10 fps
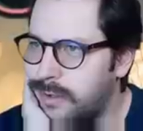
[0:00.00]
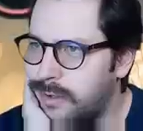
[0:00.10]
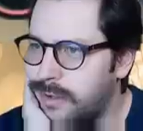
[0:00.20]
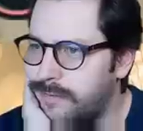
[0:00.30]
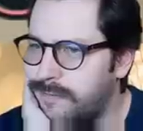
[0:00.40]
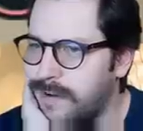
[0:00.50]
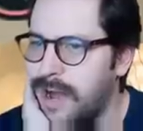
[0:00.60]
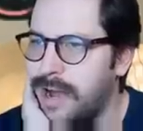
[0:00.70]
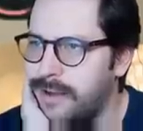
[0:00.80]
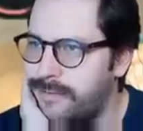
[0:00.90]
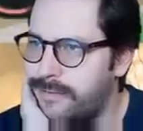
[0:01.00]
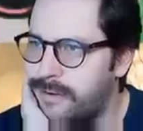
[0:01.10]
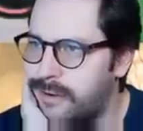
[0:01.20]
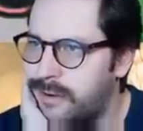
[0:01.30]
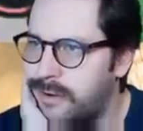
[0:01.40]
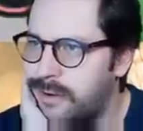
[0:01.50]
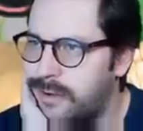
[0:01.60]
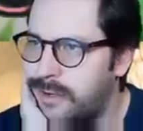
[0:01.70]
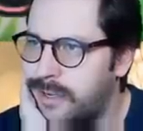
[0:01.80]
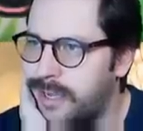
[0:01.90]
At 5.
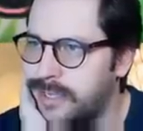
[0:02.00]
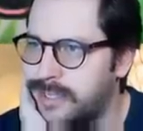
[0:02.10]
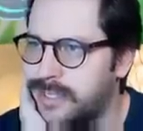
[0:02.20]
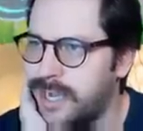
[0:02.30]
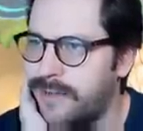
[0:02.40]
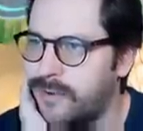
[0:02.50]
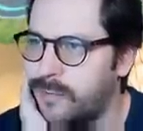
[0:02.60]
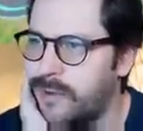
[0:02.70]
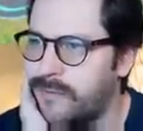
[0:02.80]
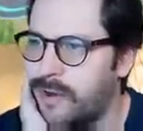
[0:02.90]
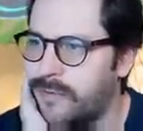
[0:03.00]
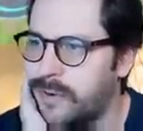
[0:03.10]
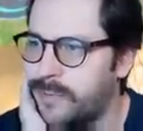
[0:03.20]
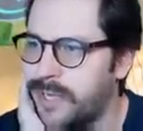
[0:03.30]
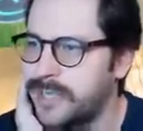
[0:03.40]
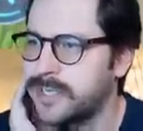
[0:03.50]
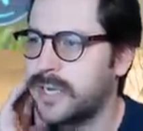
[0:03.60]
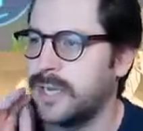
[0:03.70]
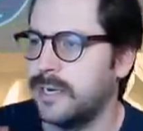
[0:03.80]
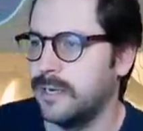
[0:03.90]
And seven, we evolve into
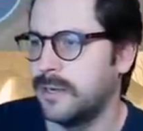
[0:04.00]
Blaziken.